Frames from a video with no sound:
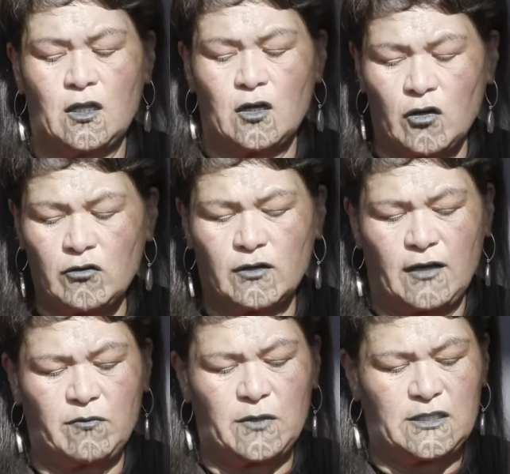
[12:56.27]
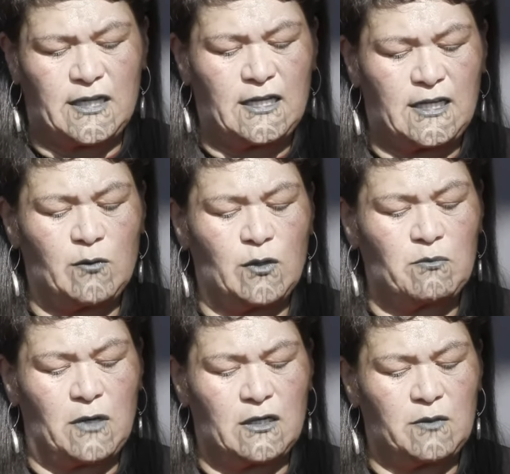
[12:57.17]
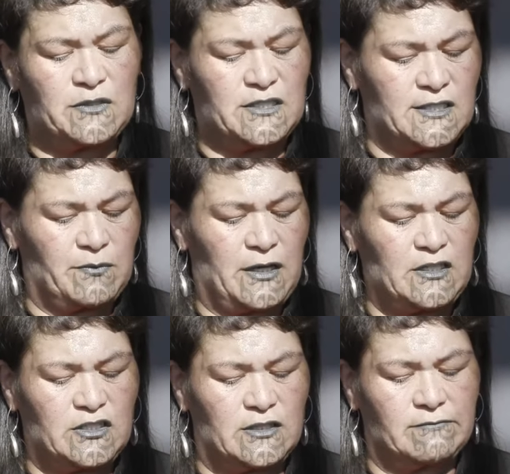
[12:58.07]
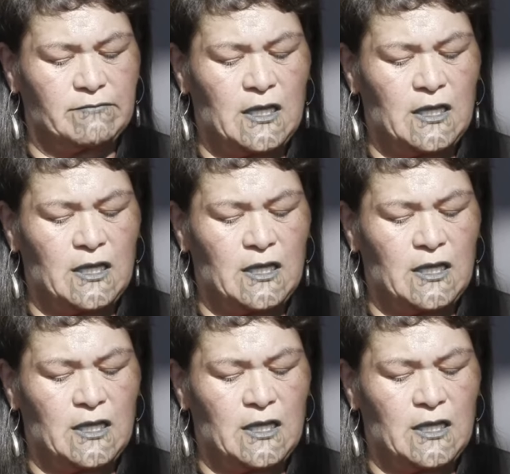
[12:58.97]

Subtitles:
local government and iwi Māori participation